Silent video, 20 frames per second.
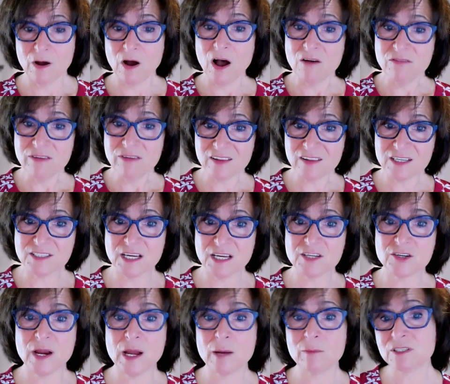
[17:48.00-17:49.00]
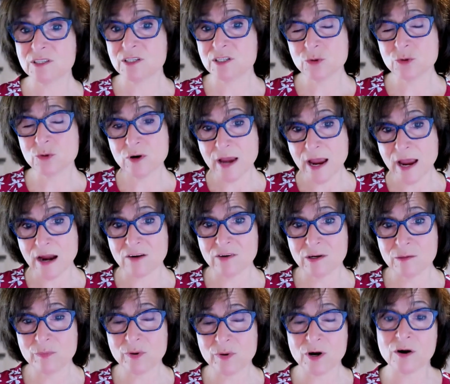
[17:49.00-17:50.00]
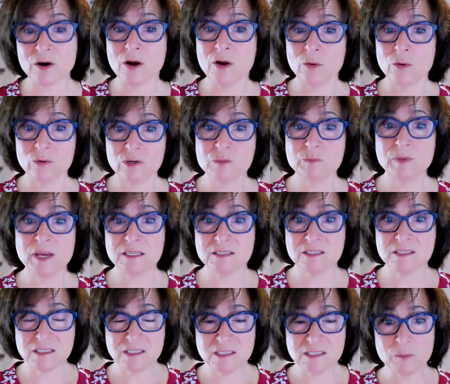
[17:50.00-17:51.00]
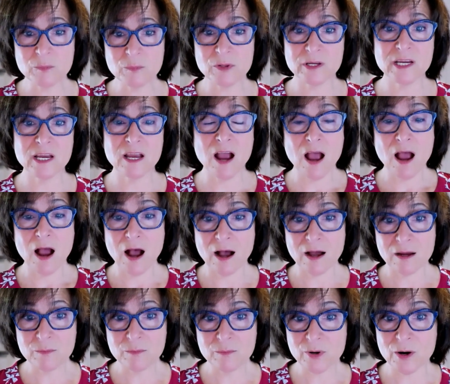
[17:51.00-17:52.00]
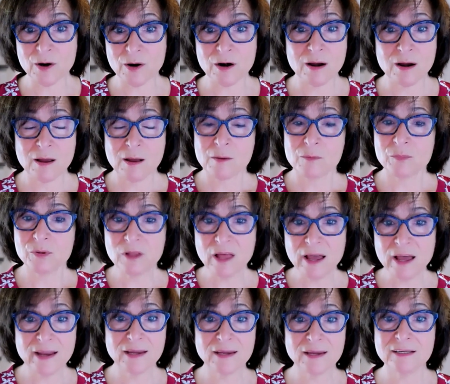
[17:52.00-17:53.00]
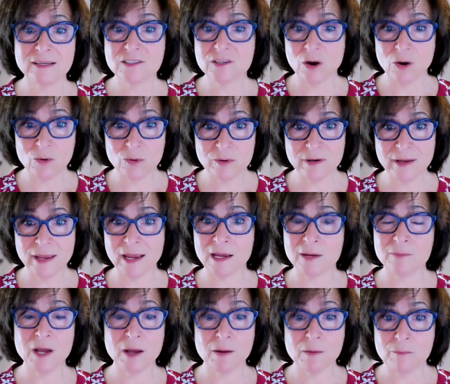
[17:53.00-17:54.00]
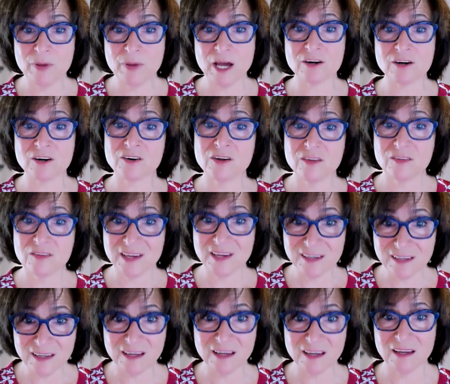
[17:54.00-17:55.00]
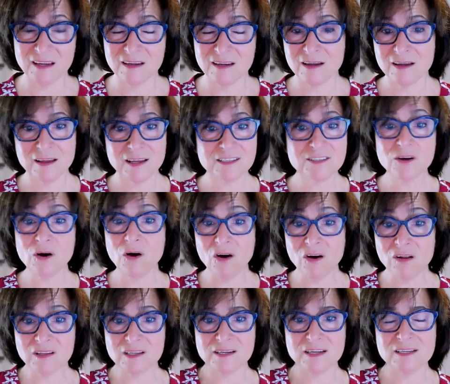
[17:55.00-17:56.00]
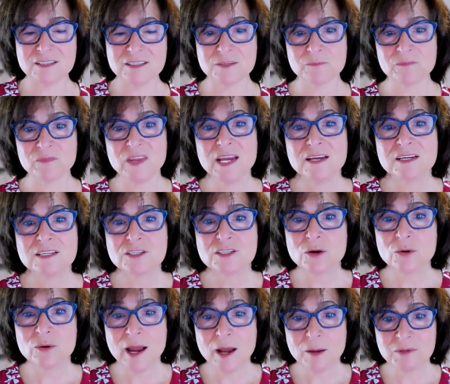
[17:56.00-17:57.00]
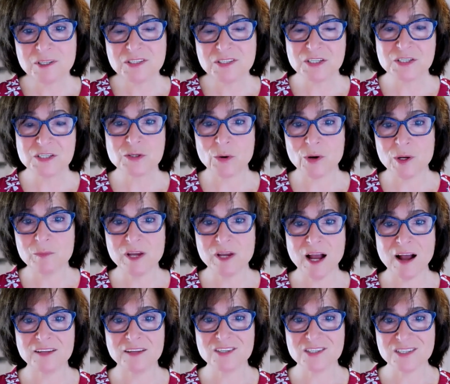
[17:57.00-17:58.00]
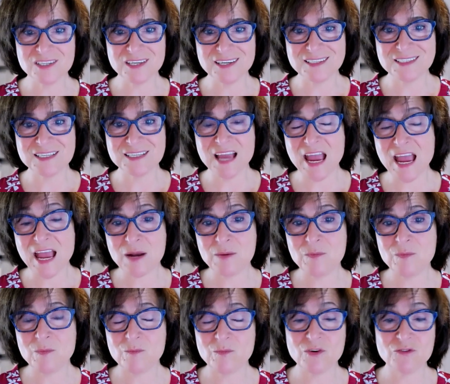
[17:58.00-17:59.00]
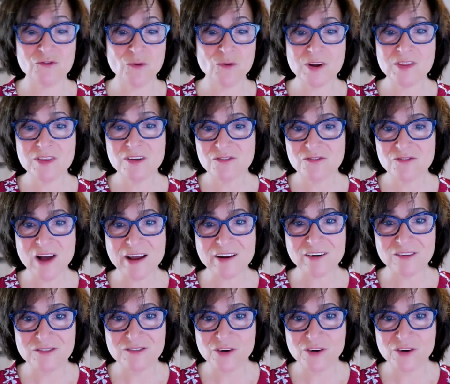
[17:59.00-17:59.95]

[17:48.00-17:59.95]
of Alexander Hamilton toward Aaron Burr was based simply on Burr playing his own game better than he. That's all it is. So Hamilton is going behind the scenes, and before the final